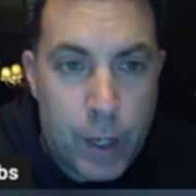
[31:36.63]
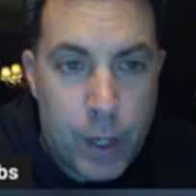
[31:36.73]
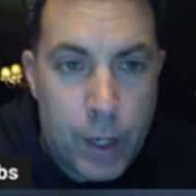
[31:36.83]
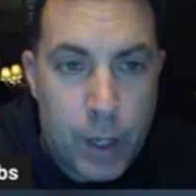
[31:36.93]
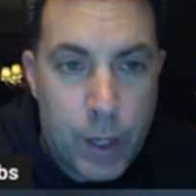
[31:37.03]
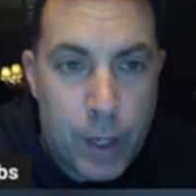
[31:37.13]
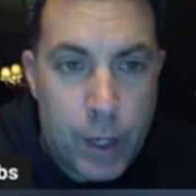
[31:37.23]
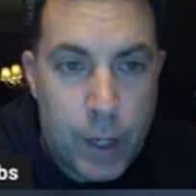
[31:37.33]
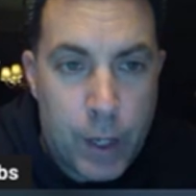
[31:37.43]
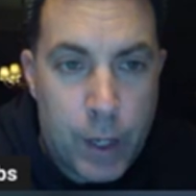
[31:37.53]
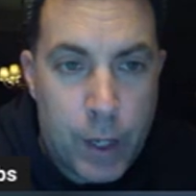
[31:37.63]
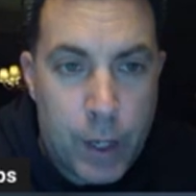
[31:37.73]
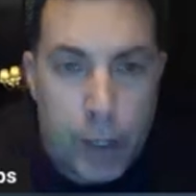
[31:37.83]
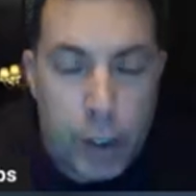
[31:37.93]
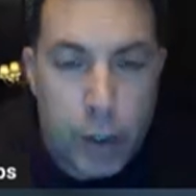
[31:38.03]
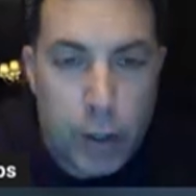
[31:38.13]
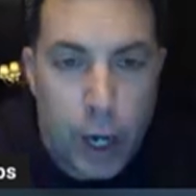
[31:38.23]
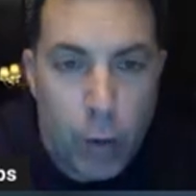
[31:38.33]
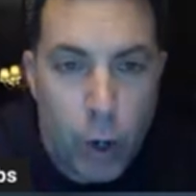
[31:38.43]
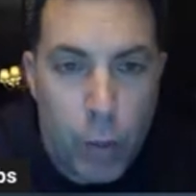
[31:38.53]
The jack is up. He's got a
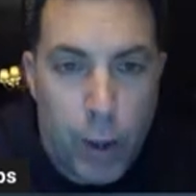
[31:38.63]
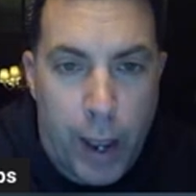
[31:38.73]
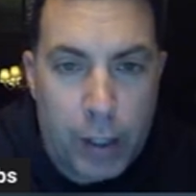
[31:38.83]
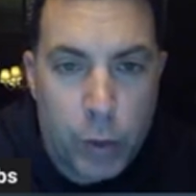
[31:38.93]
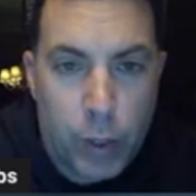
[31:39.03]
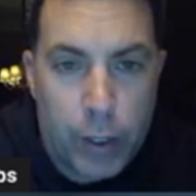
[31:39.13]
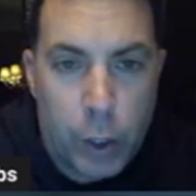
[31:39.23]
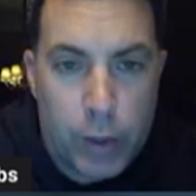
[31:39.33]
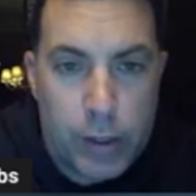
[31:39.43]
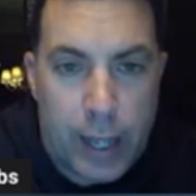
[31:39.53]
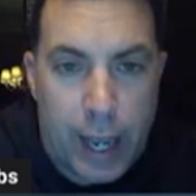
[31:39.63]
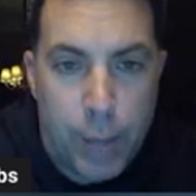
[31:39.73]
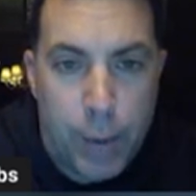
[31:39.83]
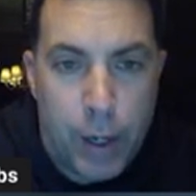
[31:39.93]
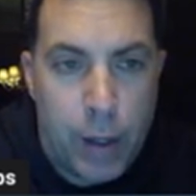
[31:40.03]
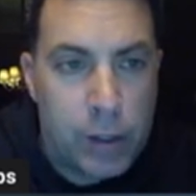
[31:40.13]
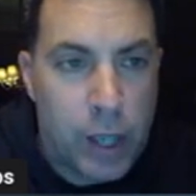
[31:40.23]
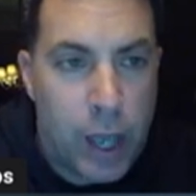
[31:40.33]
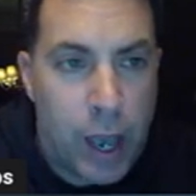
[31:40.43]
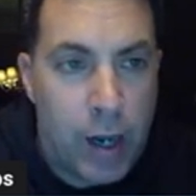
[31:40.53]
run pass read. So it's Tampa to this
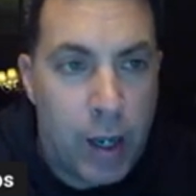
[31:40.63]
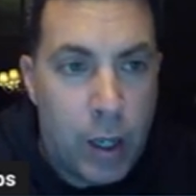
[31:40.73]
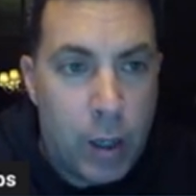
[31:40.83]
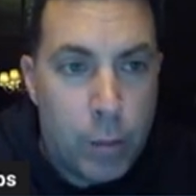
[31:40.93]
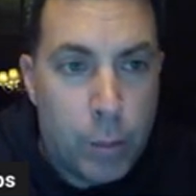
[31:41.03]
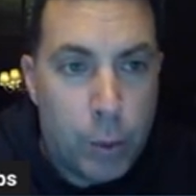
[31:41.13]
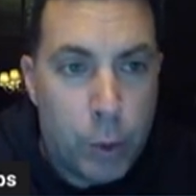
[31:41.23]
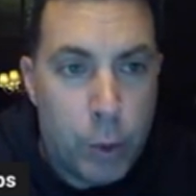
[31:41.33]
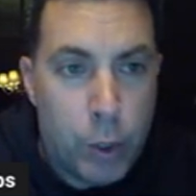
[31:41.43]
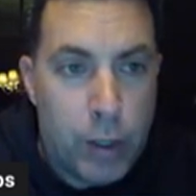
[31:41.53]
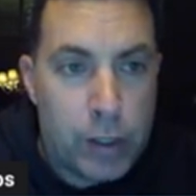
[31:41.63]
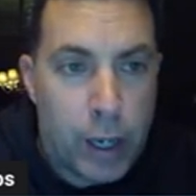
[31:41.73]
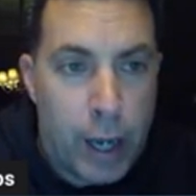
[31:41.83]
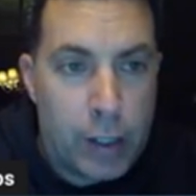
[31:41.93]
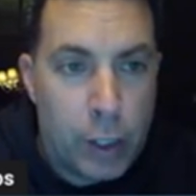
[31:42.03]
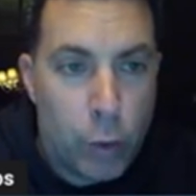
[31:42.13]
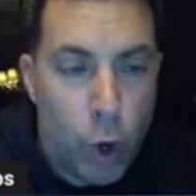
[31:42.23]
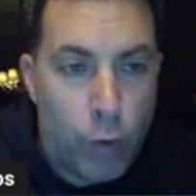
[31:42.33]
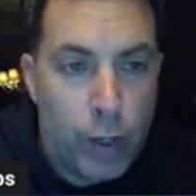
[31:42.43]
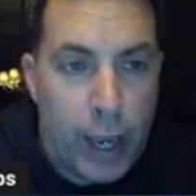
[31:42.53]
side, blue to this side. Now you see the
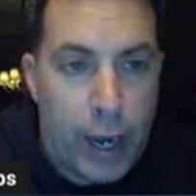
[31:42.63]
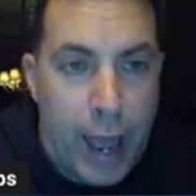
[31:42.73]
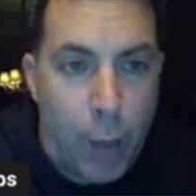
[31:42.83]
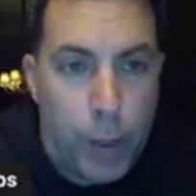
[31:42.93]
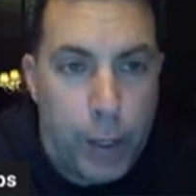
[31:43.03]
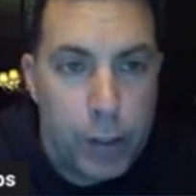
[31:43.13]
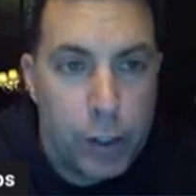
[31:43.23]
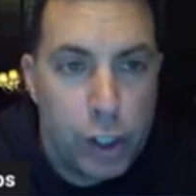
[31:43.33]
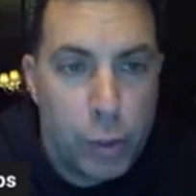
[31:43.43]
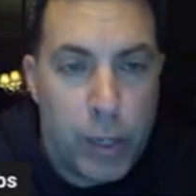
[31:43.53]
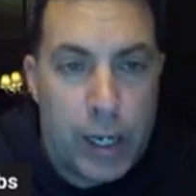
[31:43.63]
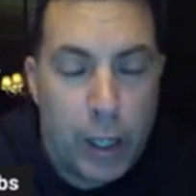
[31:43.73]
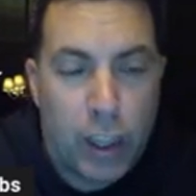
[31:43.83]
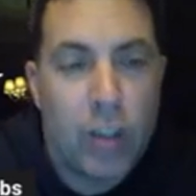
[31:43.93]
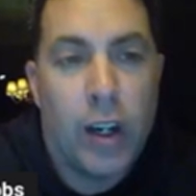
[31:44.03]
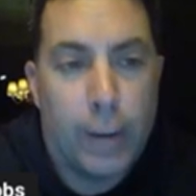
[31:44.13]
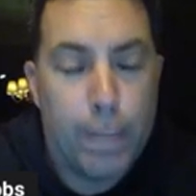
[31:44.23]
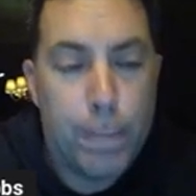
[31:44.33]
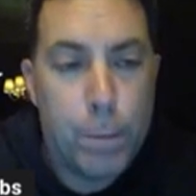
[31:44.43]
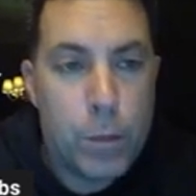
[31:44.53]
Rover getting out because there's speed at three.
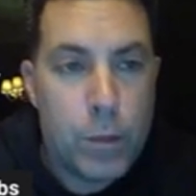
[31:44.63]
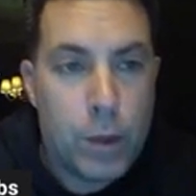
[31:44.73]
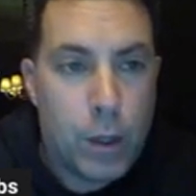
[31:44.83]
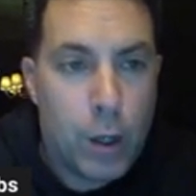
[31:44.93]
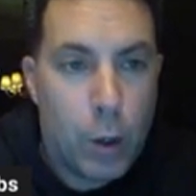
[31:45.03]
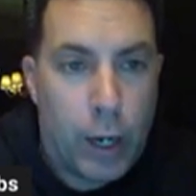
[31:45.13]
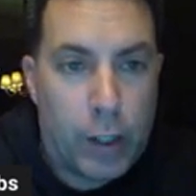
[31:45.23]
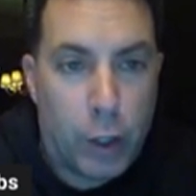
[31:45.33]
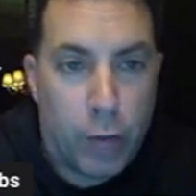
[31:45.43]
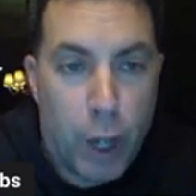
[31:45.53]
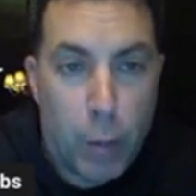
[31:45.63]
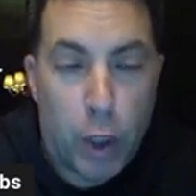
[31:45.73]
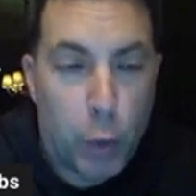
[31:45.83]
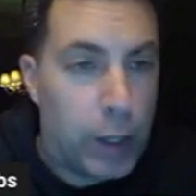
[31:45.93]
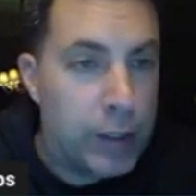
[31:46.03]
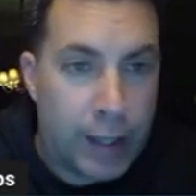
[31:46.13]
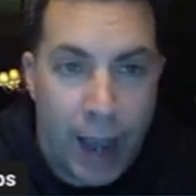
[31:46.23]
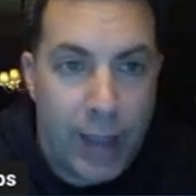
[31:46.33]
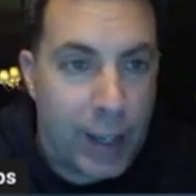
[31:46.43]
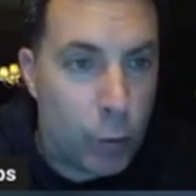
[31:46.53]
Okay. So if number three is a guy
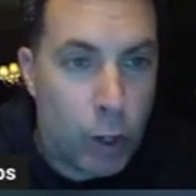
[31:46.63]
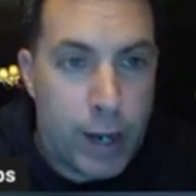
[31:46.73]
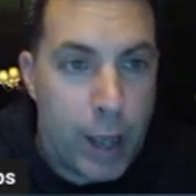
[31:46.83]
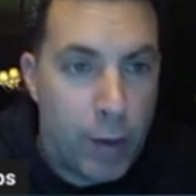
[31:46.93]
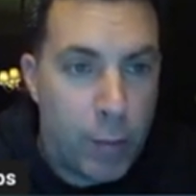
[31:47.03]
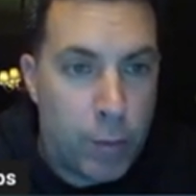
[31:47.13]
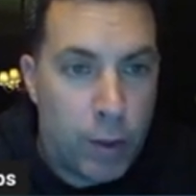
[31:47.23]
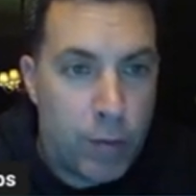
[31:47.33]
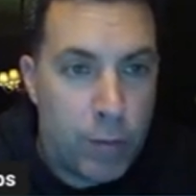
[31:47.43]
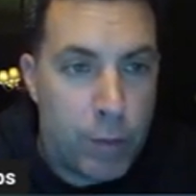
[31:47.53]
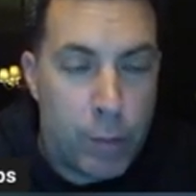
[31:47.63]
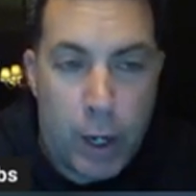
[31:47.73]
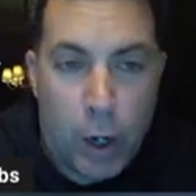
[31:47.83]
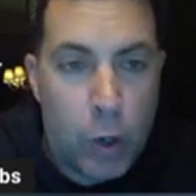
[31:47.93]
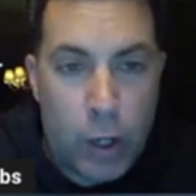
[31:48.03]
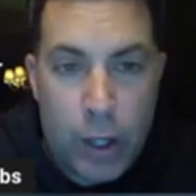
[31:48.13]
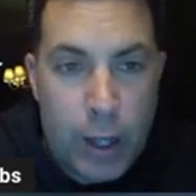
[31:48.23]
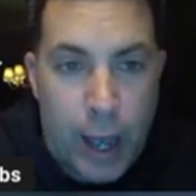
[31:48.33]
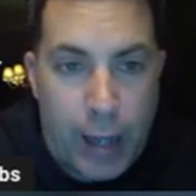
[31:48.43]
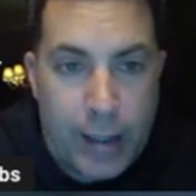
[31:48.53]
that can run down the, the, the middle,
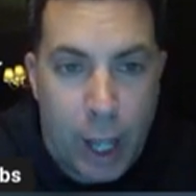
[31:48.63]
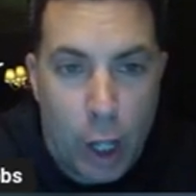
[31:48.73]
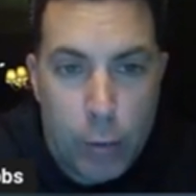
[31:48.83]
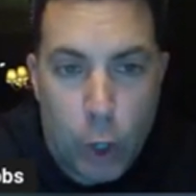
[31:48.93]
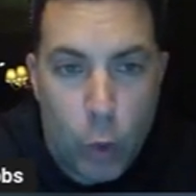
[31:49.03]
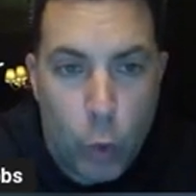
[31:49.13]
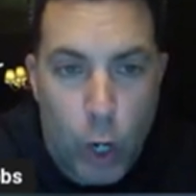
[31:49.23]
I tell him, don't worry